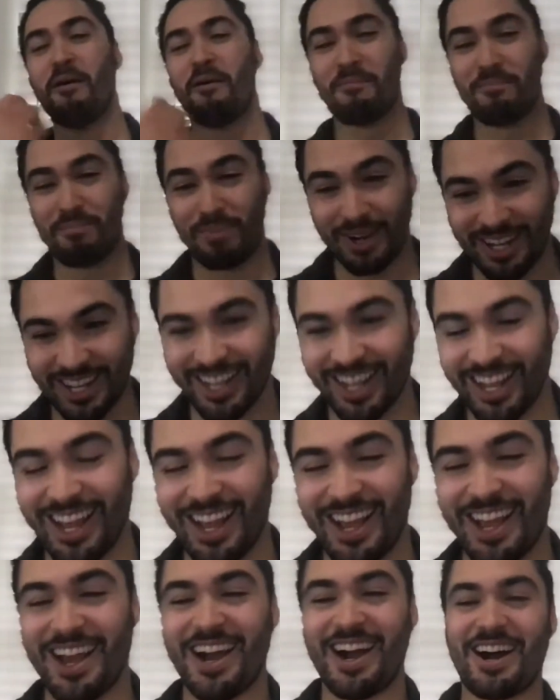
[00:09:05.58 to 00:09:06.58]
But
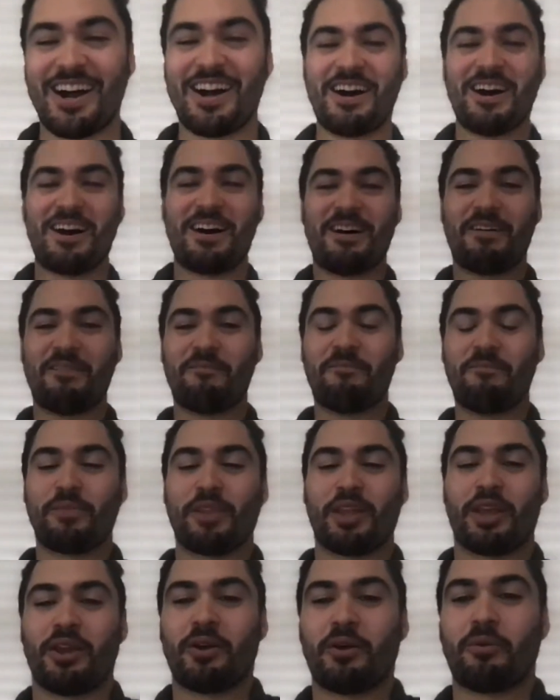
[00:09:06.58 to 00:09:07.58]

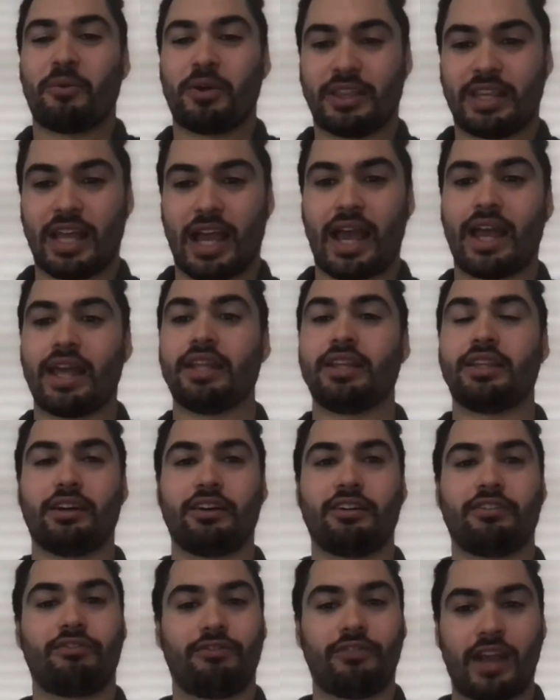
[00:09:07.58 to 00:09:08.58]
with that,
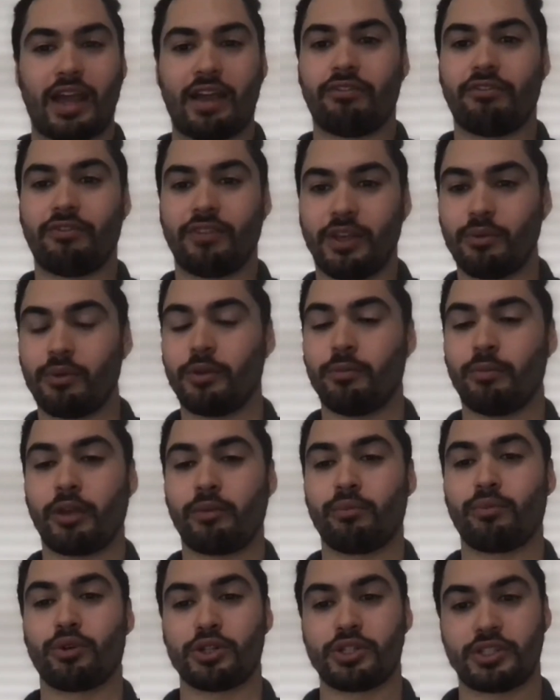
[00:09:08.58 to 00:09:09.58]
the flat fee would
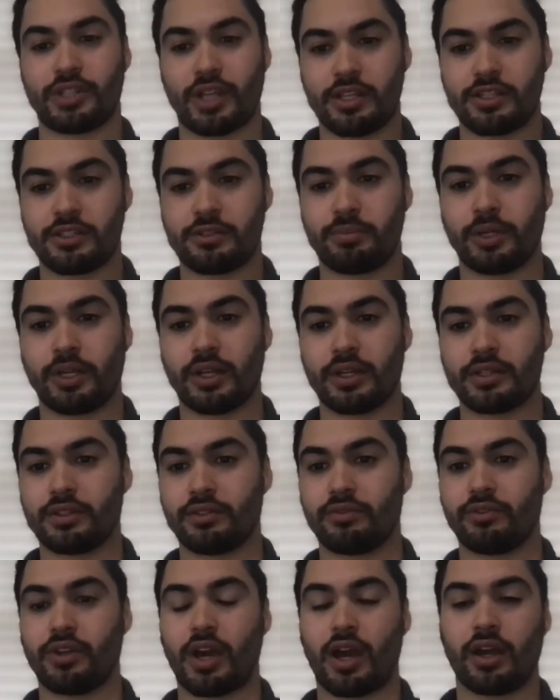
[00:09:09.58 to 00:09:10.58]
make more sense because
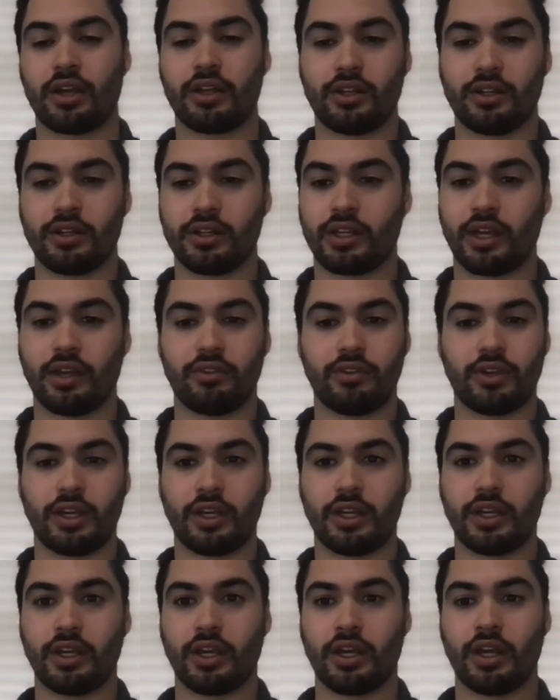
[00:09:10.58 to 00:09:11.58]
if not, you're
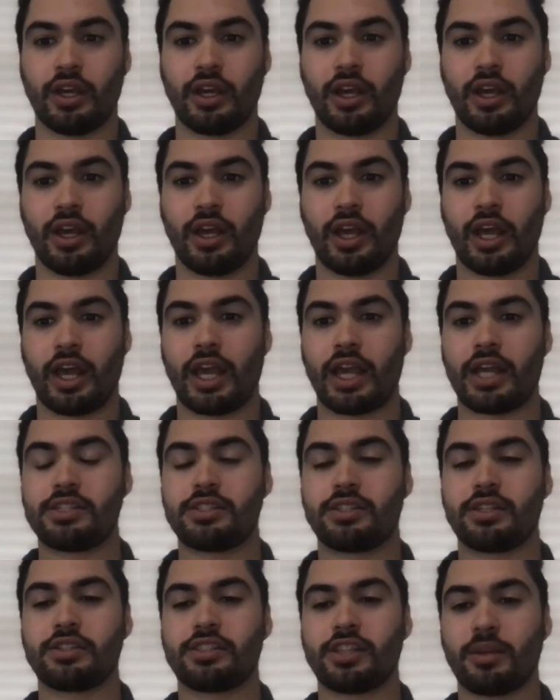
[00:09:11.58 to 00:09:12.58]
giving, it's
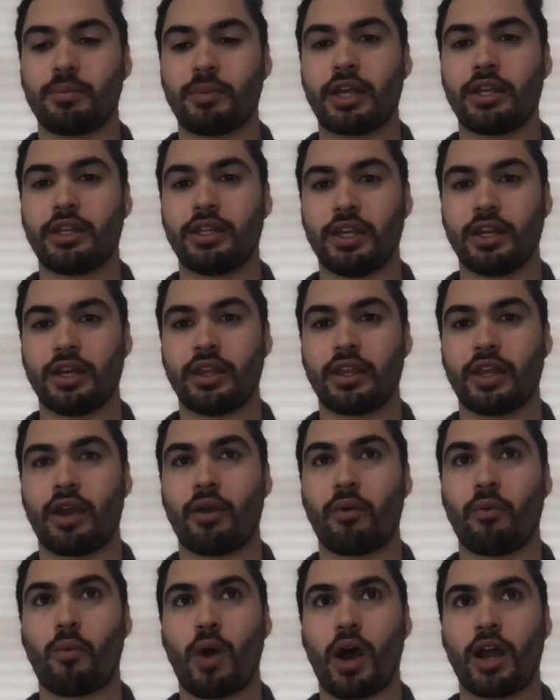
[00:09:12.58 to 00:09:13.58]
the same idea that
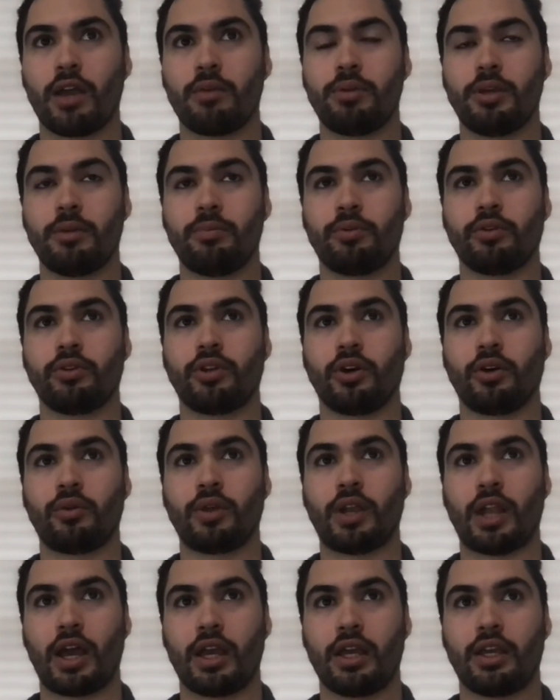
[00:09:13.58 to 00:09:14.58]
why people don't
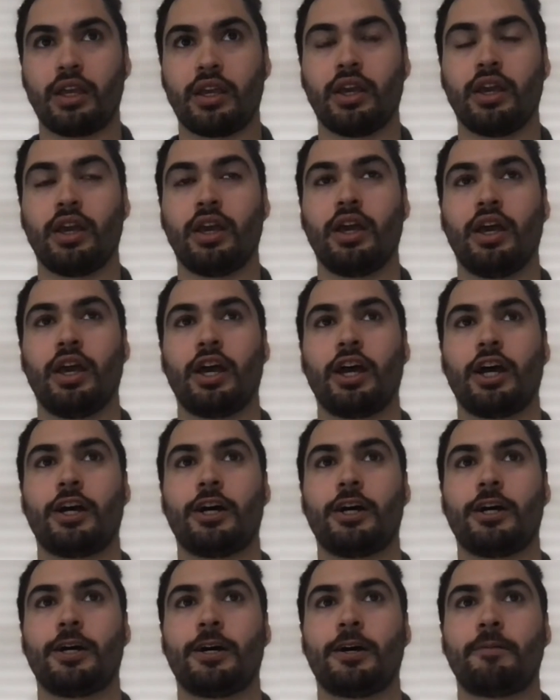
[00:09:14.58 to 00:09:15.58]
like
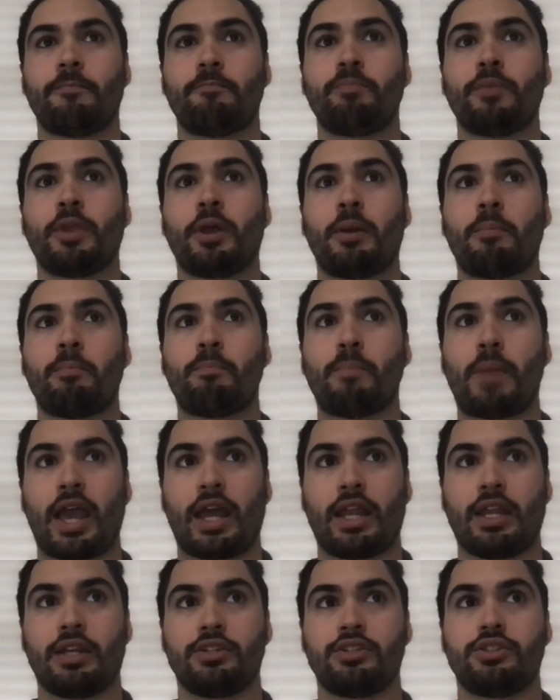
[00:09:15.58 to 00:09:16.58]

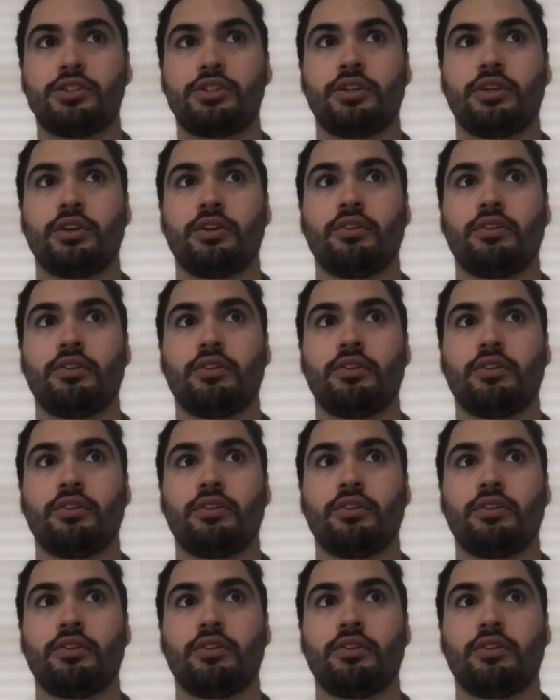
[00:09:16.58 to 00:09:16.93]
managed,